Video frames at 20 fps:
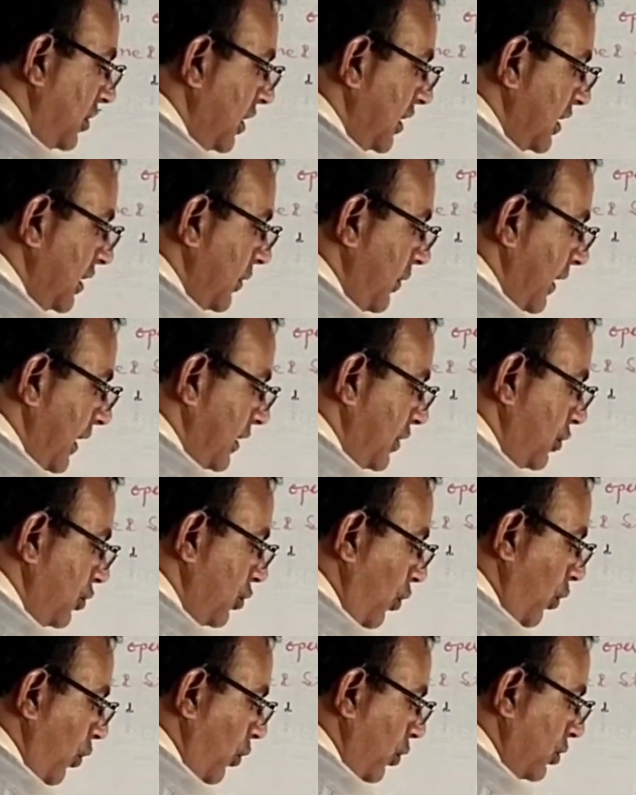This will
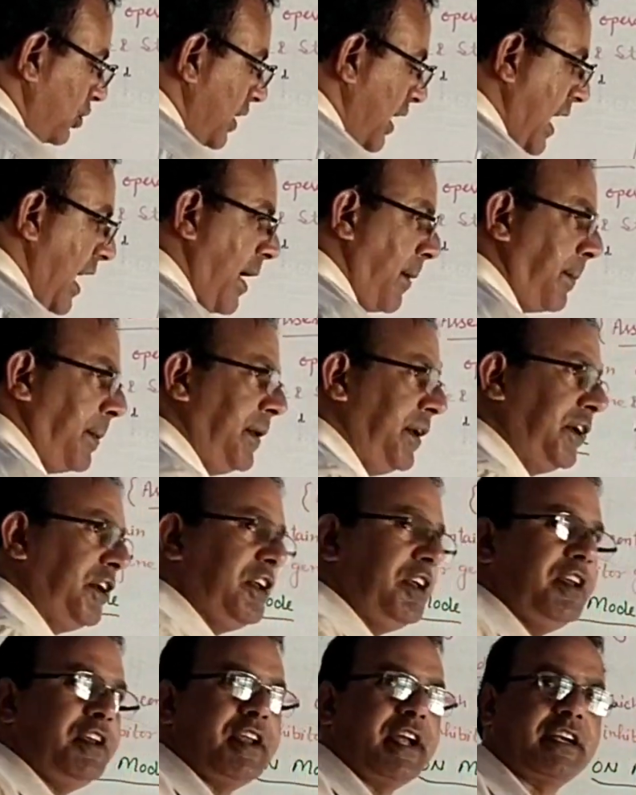show the
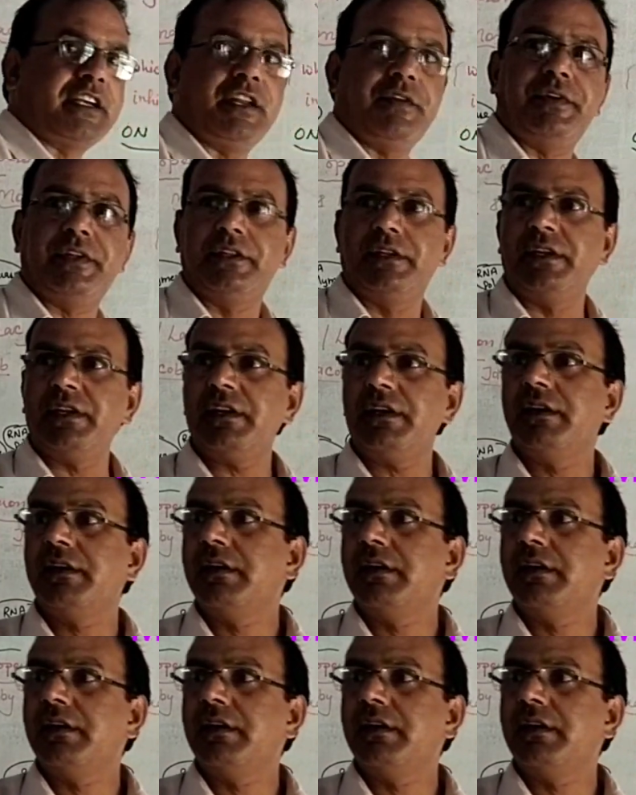affinity reactive with the